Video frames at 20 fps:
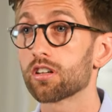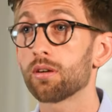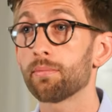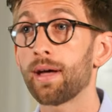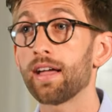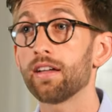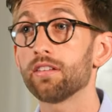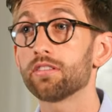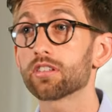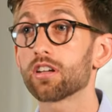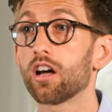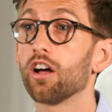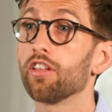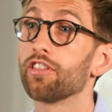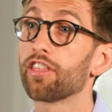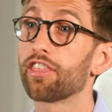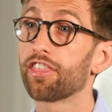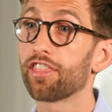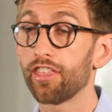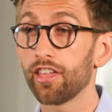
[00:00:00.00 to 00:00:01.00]
come out on
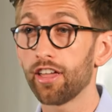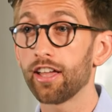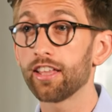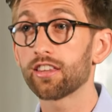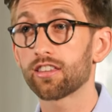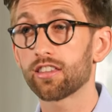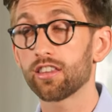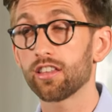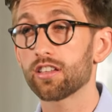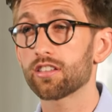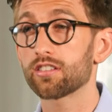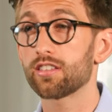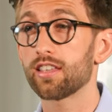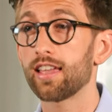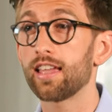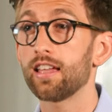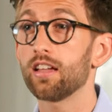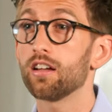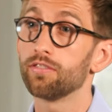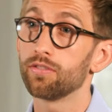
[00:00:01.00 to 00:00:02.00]
the third
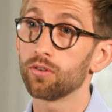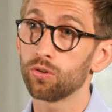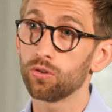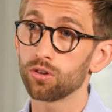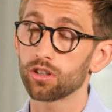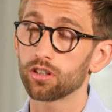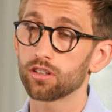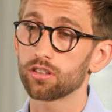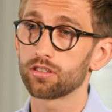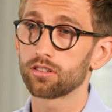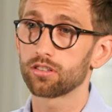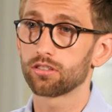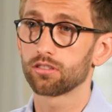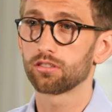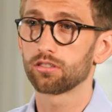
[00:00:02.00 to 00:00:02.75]
Thursday of August.